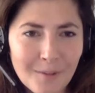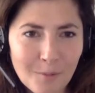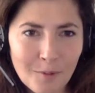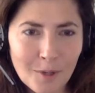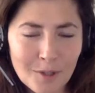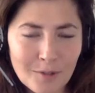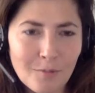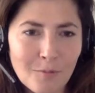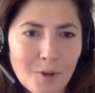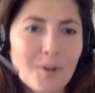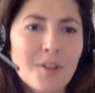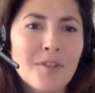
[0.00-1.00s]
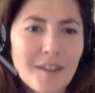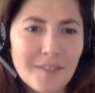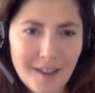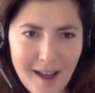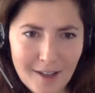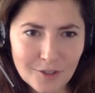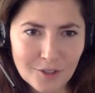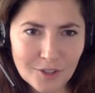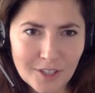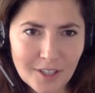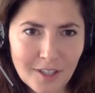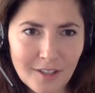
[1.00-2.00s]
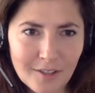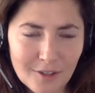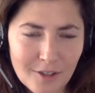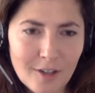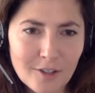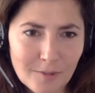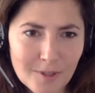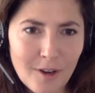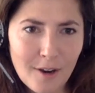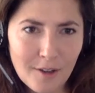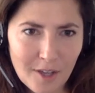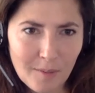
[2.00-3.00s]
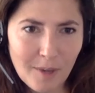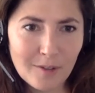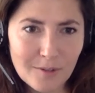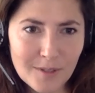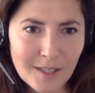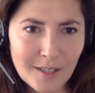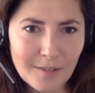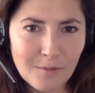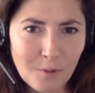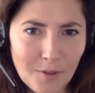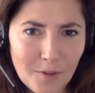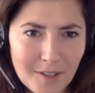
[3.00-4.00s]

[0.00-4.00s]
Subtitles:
what we think their doctor was talking about using for the knee?